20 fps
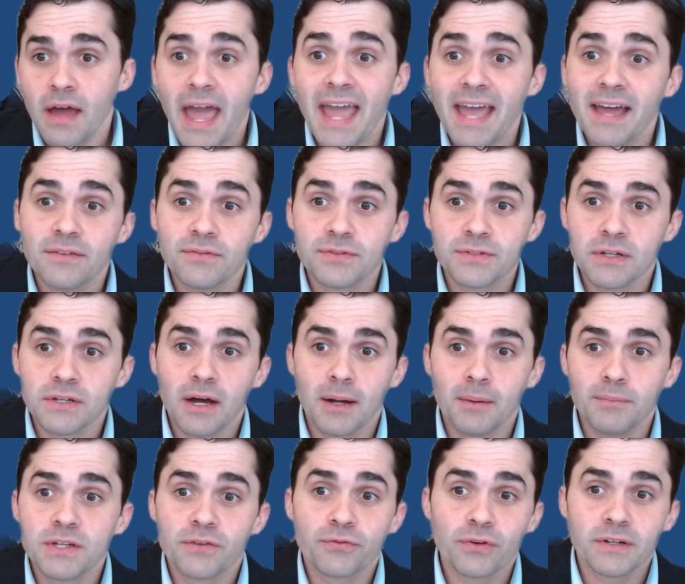and
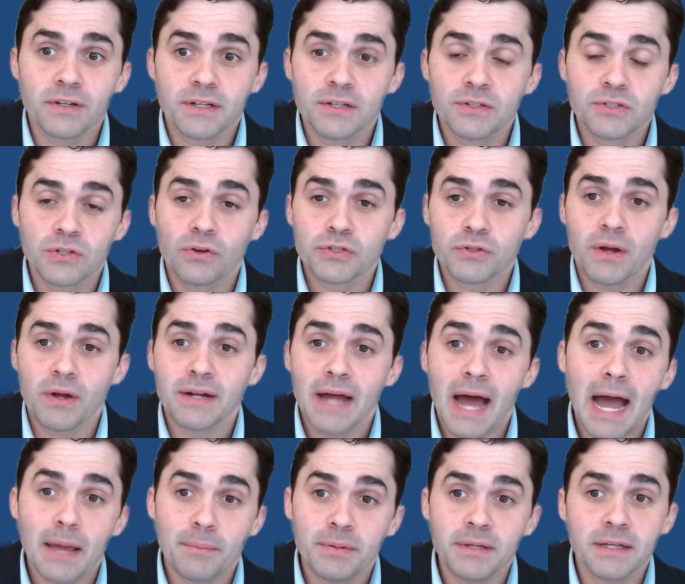different concerns around
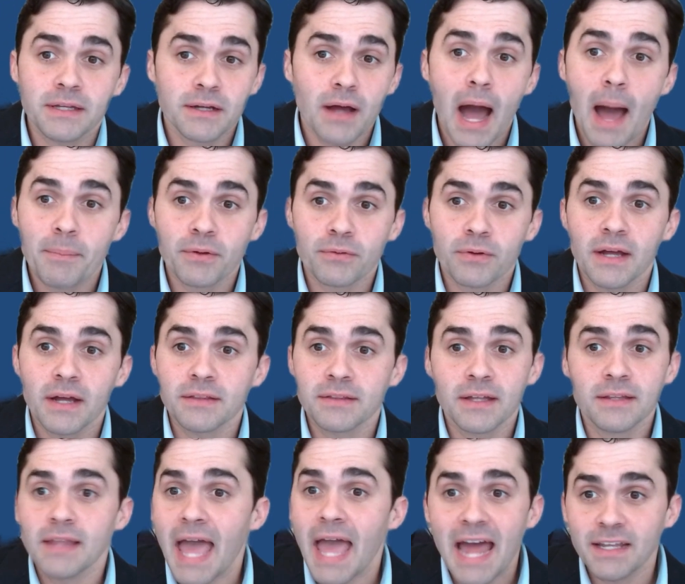IP and copyright
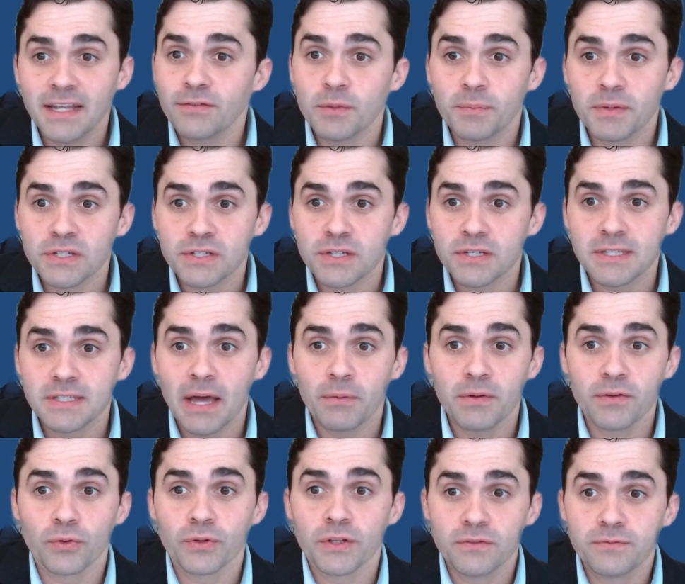than any of the businesses that
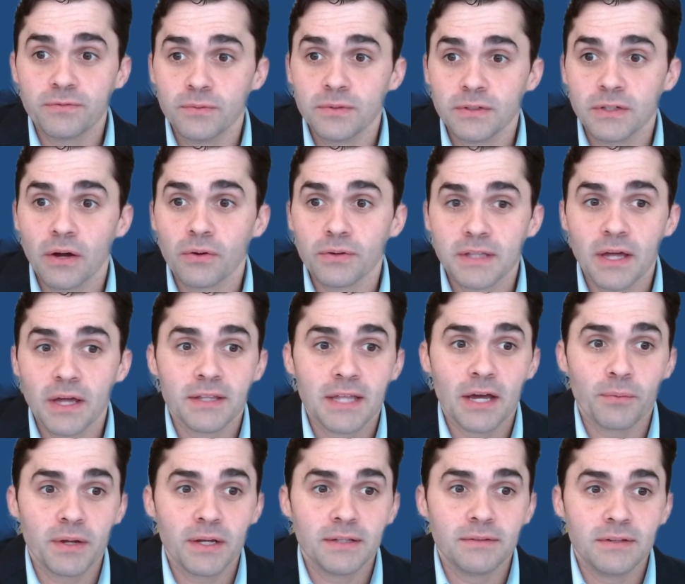we've really,
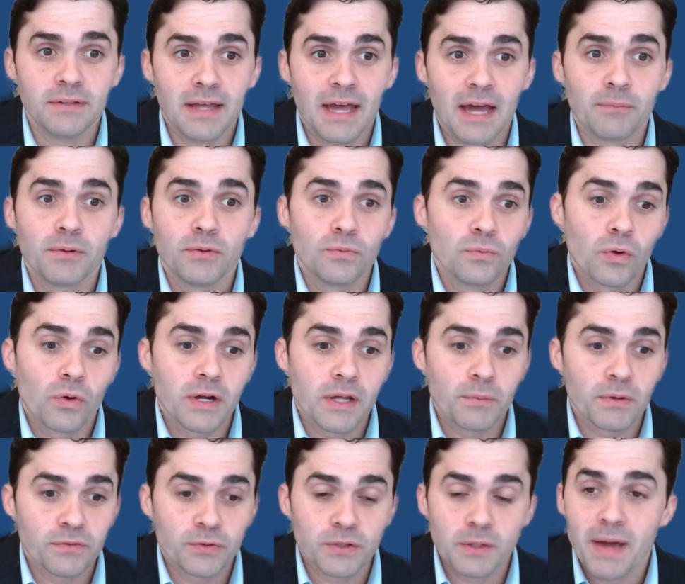that we had been
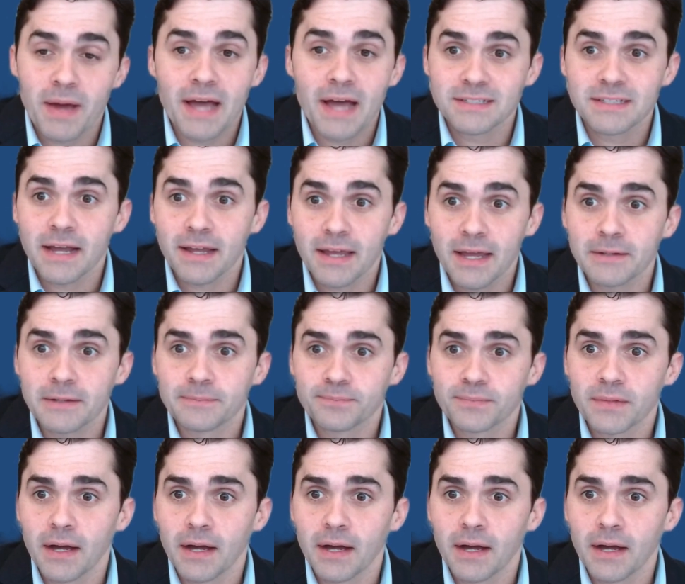working with for the past decade.